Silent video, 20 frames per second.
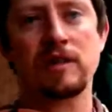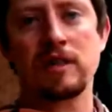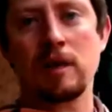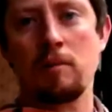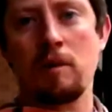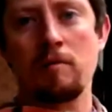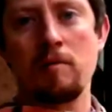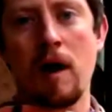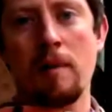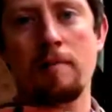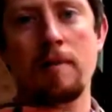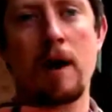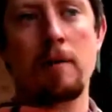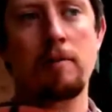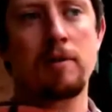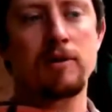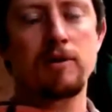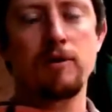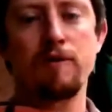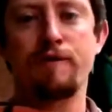Someone might be
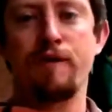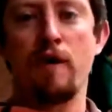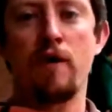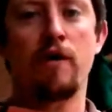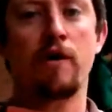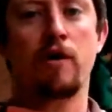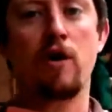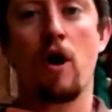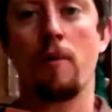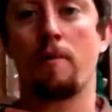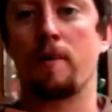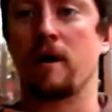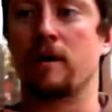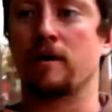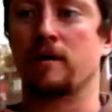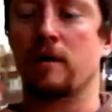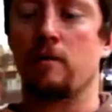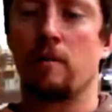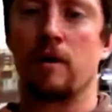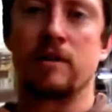able to do
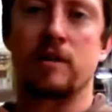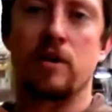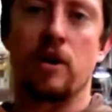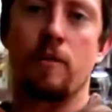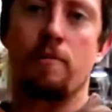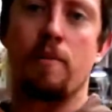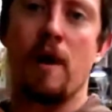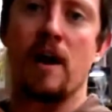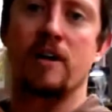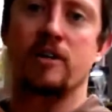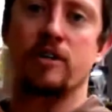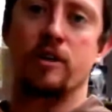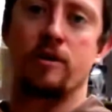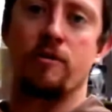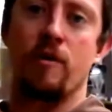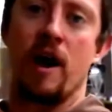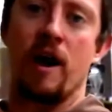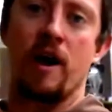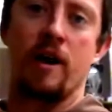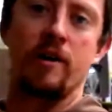photocopying, someone's got a passion
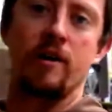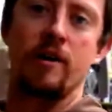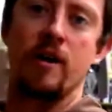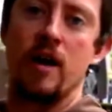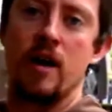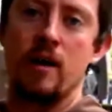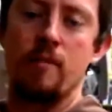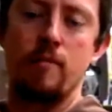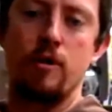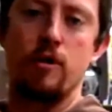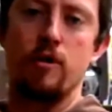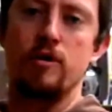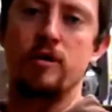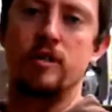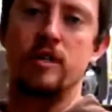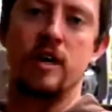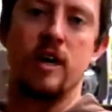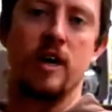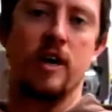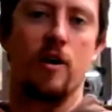around
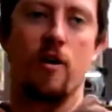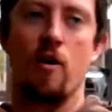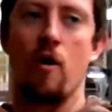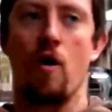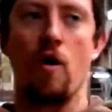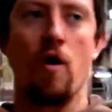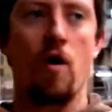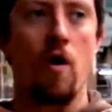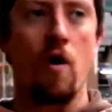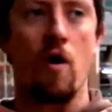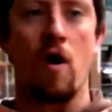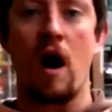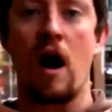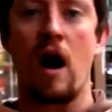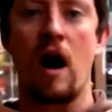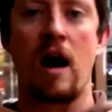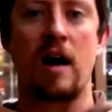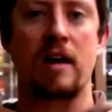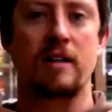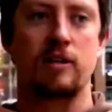music or
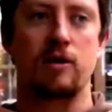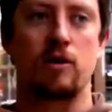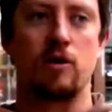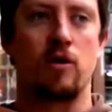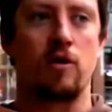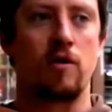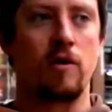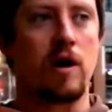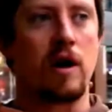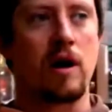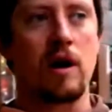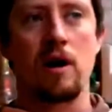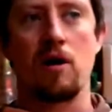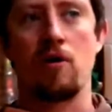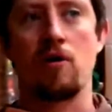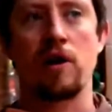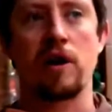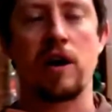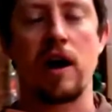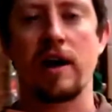art
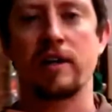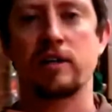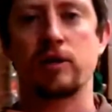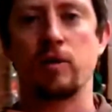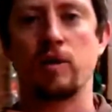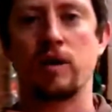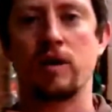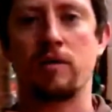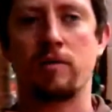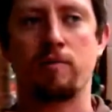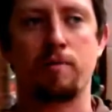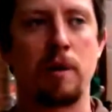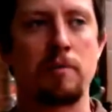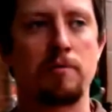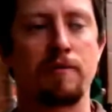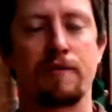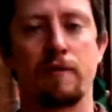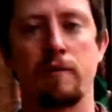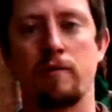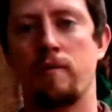or engaging with
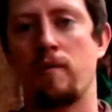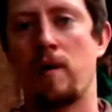people from